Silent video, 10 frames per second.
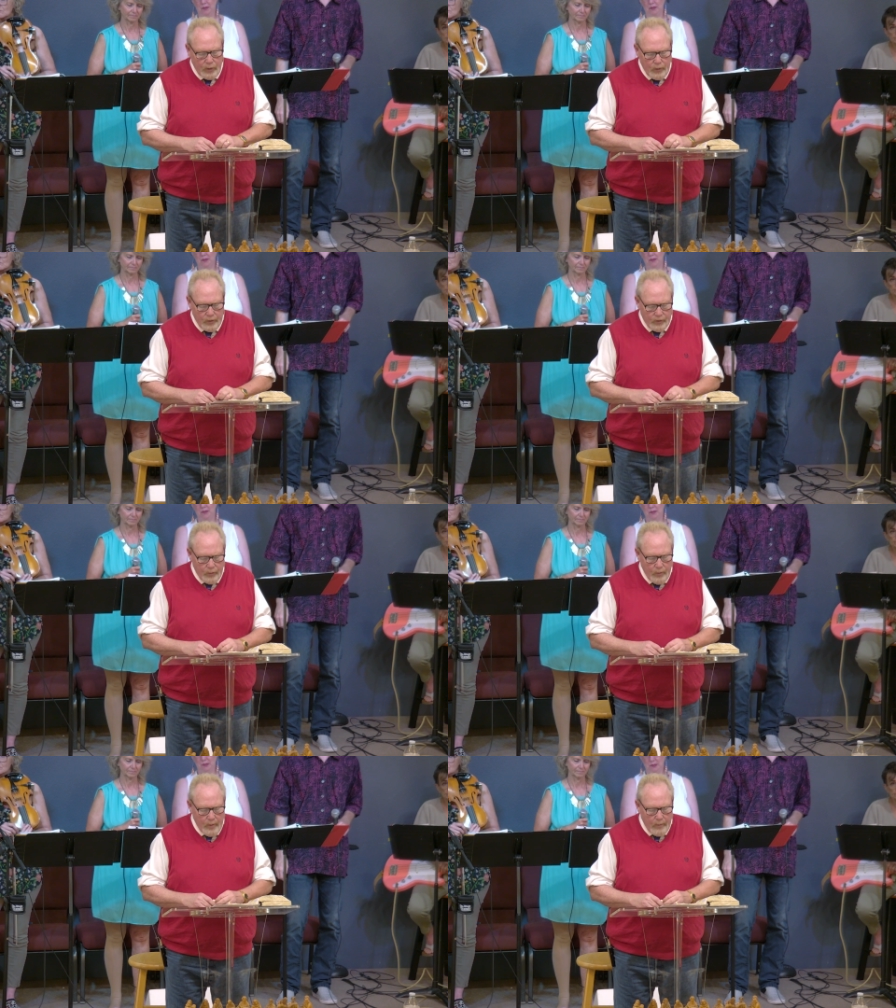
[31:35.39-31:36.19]
Do this
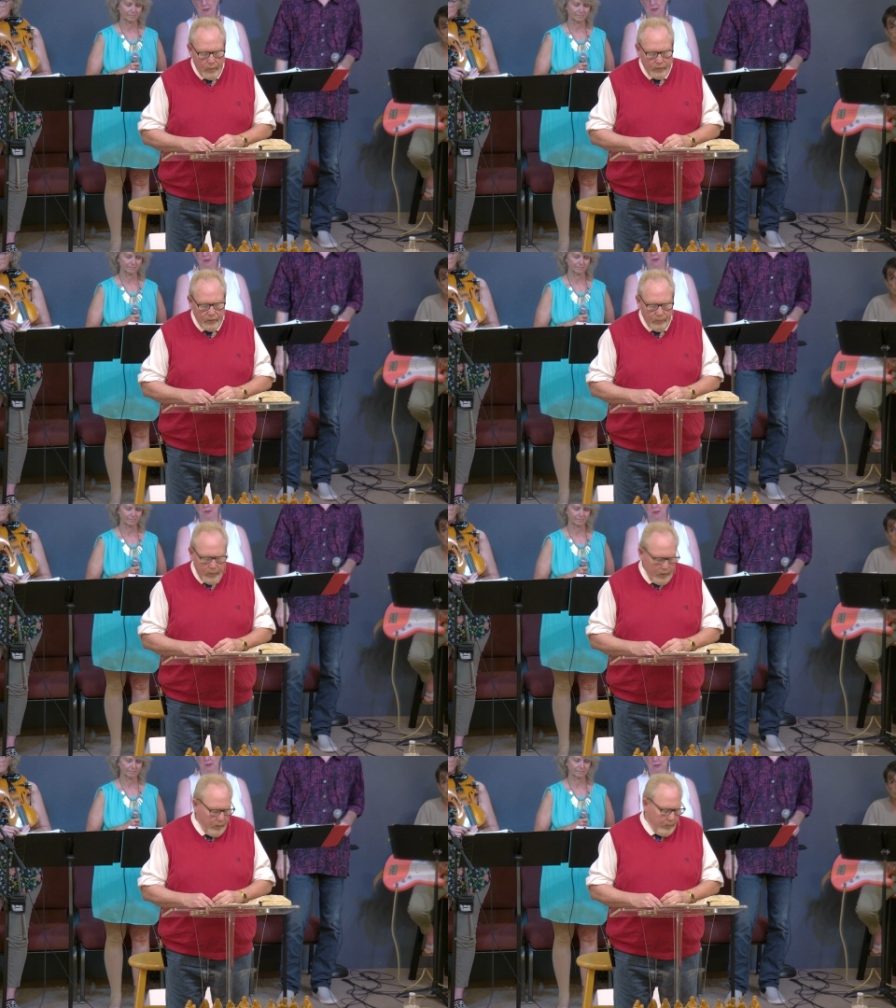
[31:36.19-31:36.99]
in remembrance of
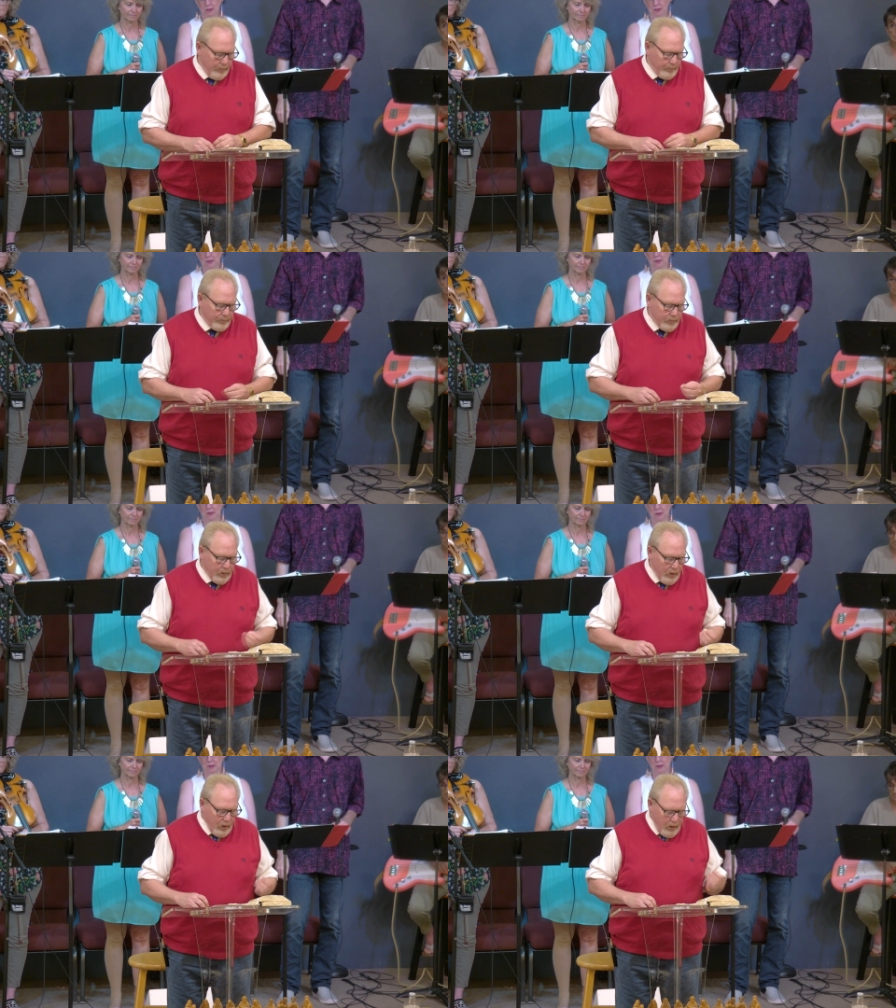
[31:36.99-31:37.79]
me.
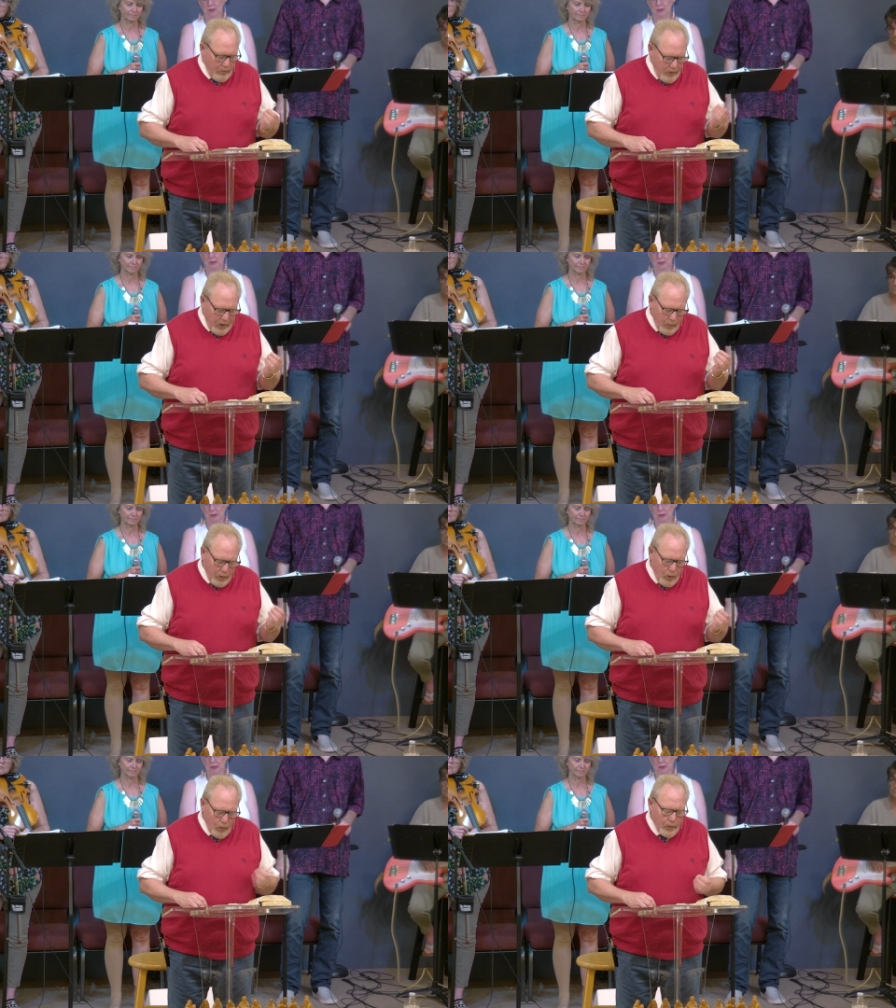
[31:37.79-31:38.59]
Father,
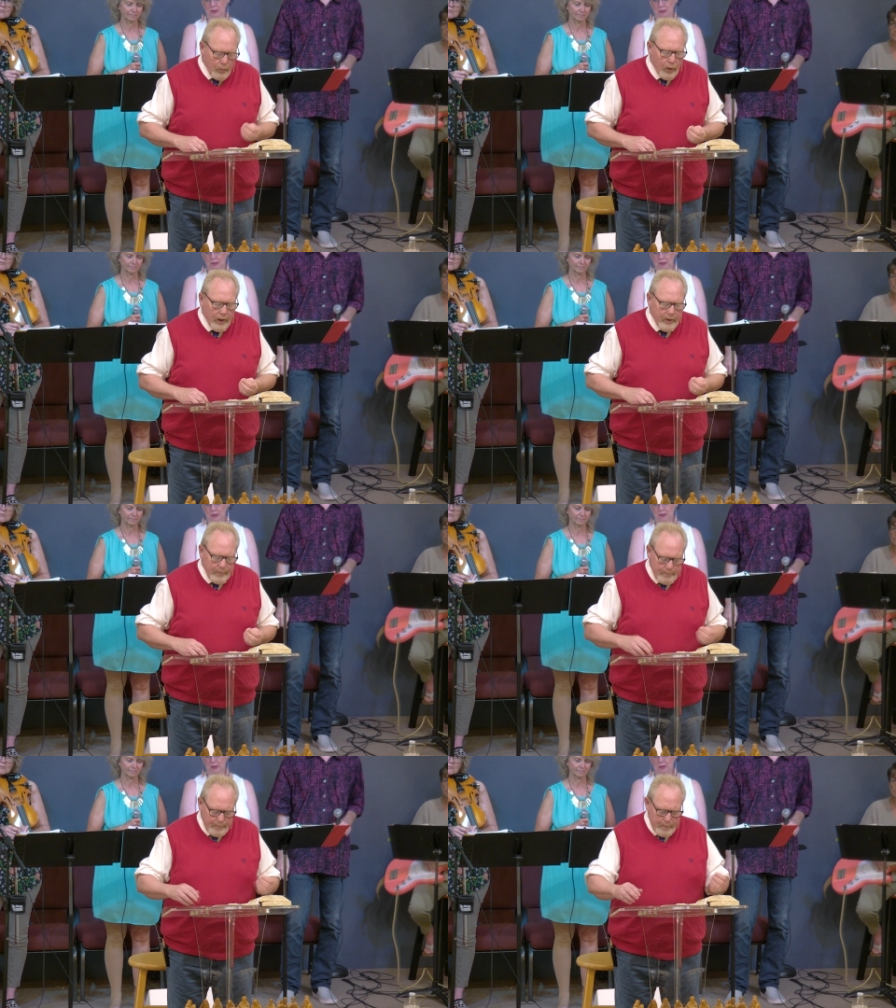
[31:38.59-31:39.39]
we hold the
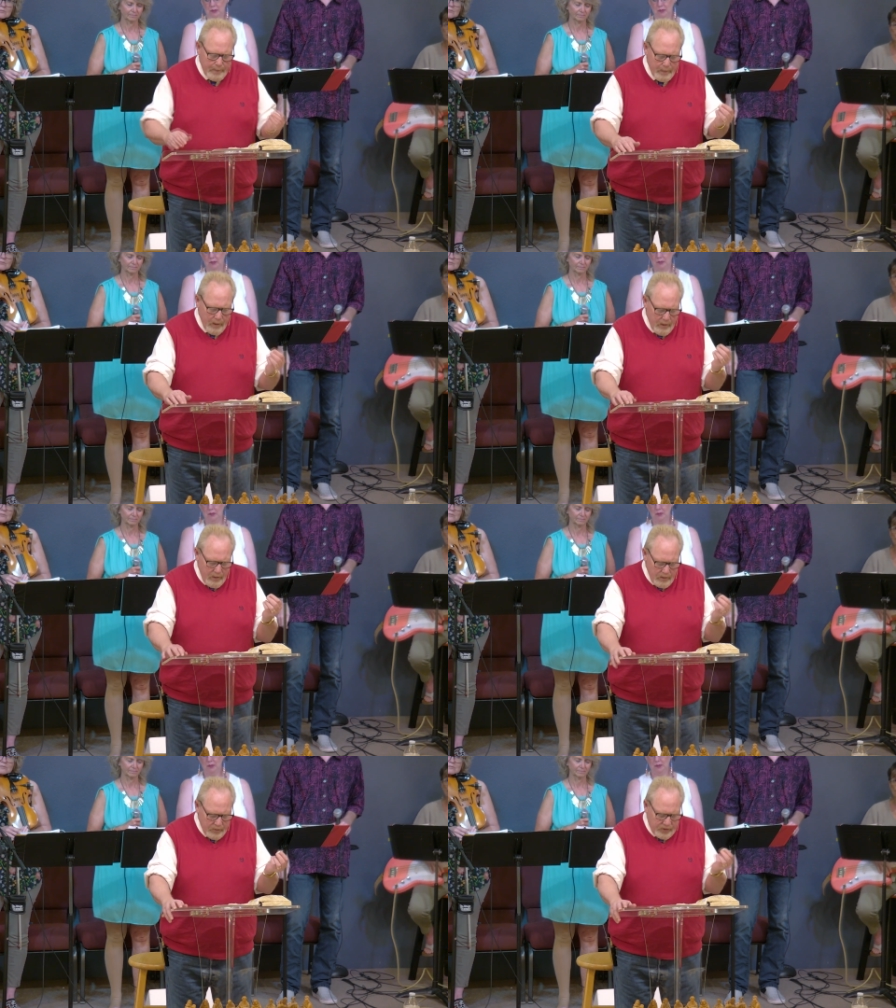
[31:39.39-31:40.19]
bread,
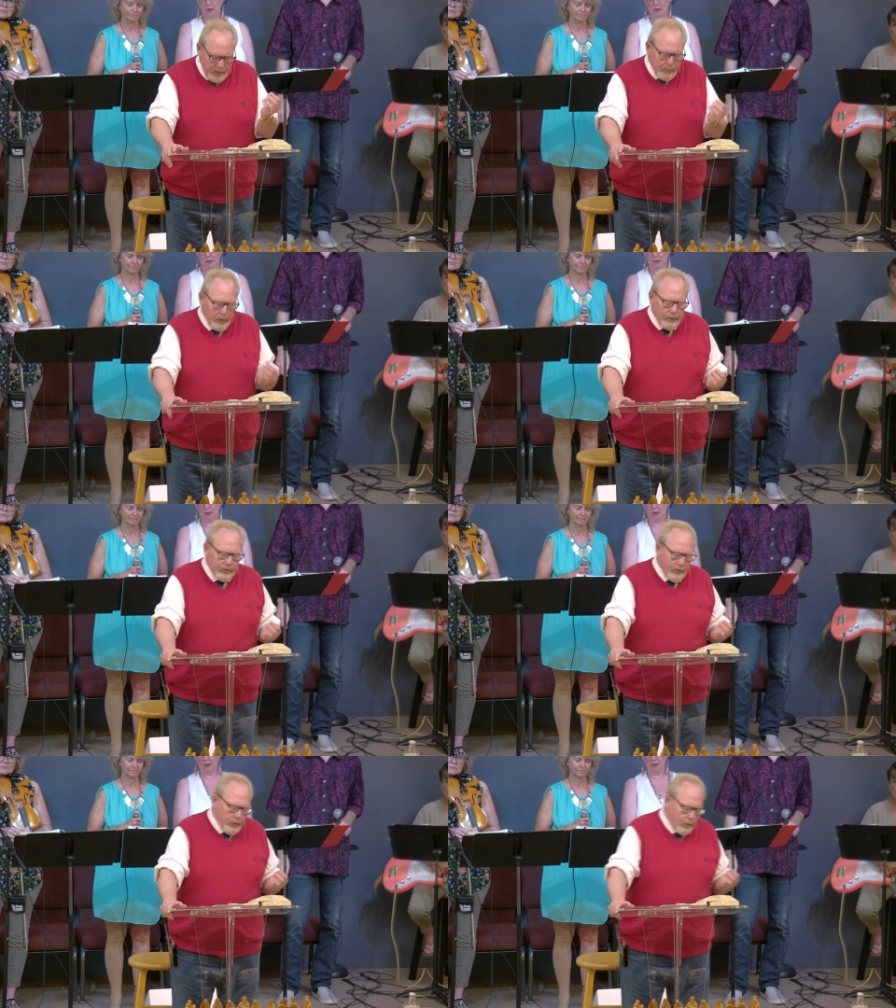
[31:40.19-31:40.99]
the
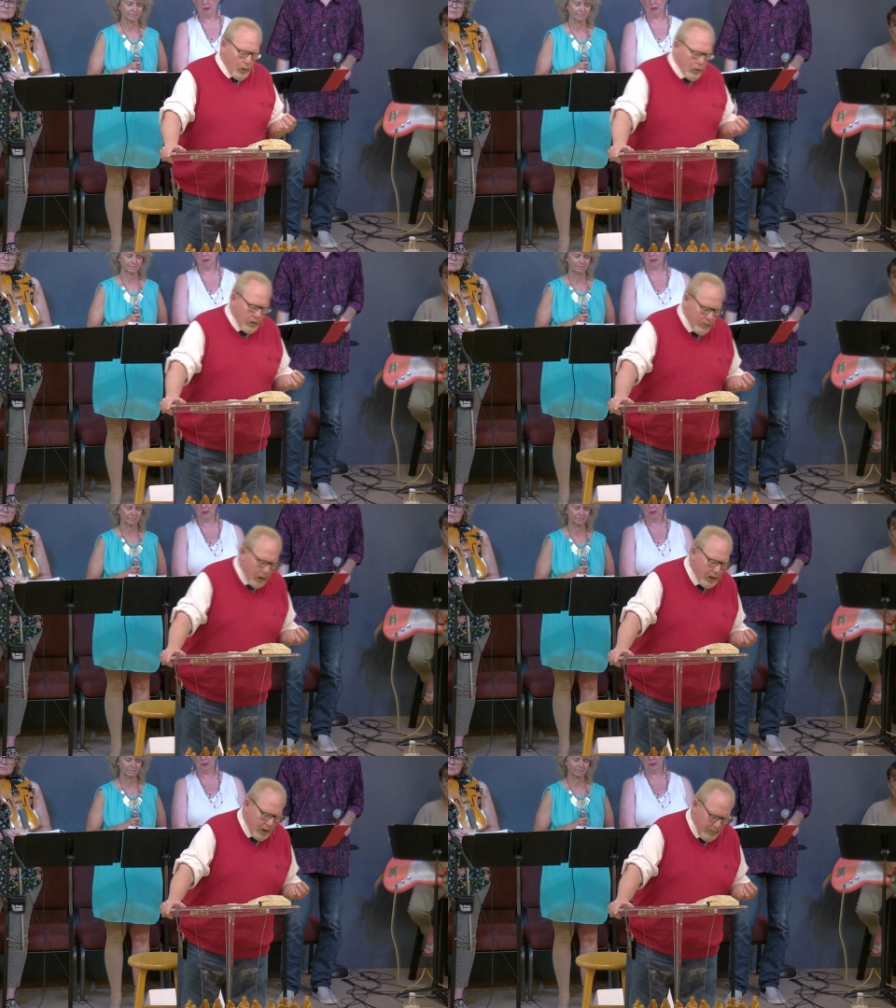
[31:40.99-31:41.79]
semblance of your broken
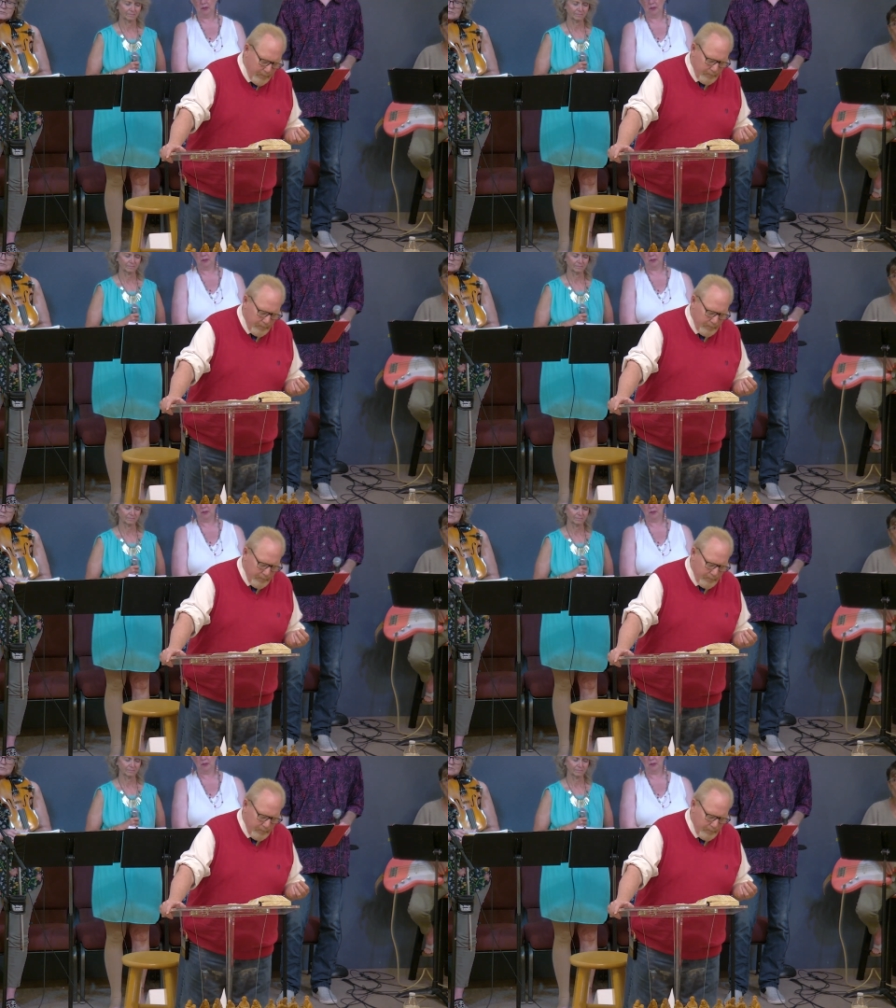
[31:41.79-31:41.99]
body.